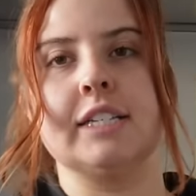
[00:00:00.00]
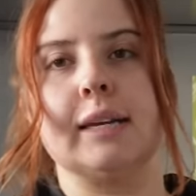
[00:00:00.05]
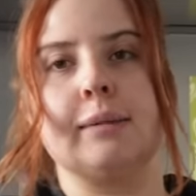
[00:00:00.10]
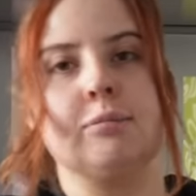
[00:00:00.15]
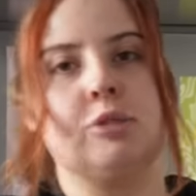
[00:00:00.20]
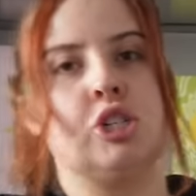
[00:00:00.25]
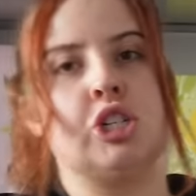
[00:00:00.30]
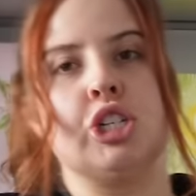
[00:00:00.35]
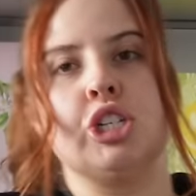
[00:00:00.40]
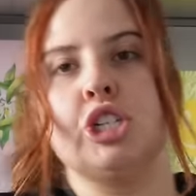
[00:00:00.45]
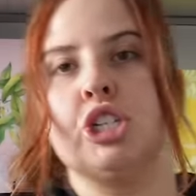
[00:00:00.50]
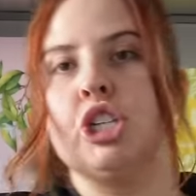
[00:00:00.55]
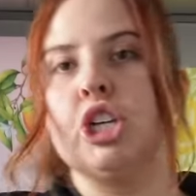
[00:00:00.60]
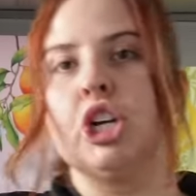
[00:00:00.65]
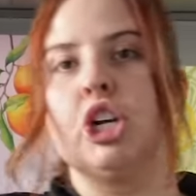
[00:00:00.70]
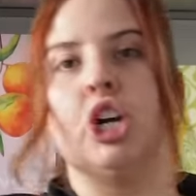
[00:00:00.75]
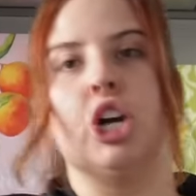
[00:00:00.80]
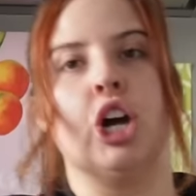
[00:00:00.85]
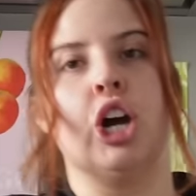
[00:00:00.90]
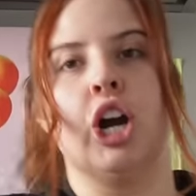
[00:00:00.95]
I'm just
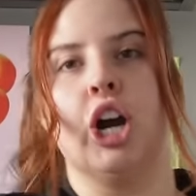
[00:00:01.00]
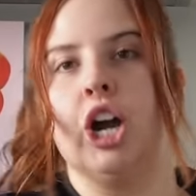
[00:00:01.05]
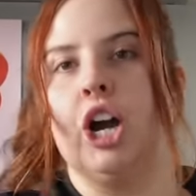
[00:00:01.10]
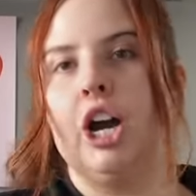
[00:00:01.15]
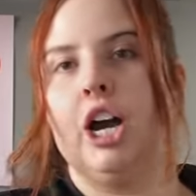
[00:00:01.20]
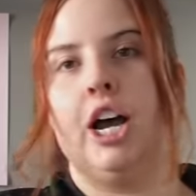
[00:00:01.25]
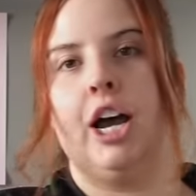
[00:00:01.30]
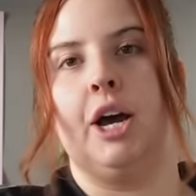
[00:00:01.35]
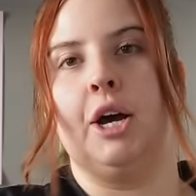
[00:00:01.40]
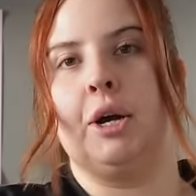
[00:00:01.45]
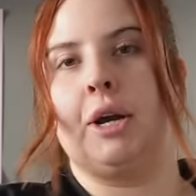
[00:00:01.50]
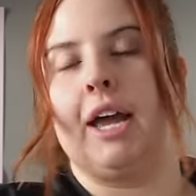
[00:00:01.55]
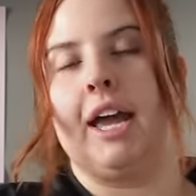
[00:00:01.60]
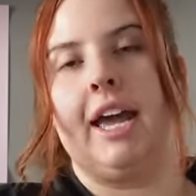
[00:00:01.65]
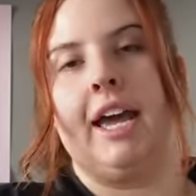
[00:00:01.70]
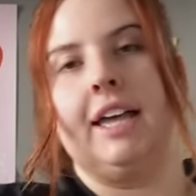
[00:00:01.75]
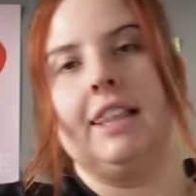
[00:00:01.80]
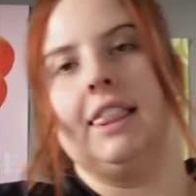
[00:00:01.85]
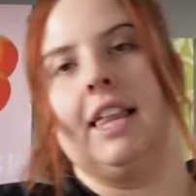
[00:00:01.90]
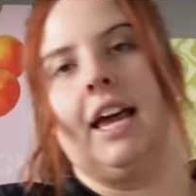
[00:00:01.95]
a girl,
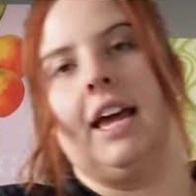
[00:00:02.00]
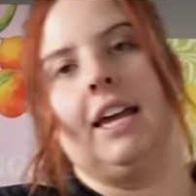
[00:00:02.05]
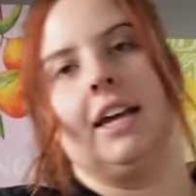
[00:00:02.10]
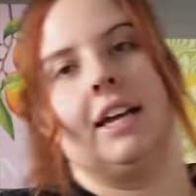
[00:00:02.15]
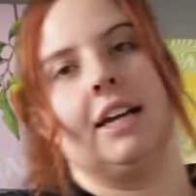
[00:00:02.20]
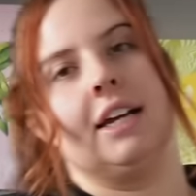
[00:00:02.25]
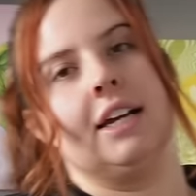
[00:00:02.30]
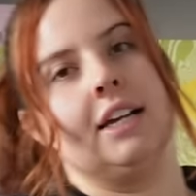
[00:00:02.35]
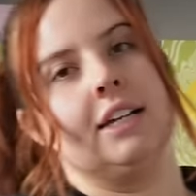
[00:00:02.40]
okay? Like,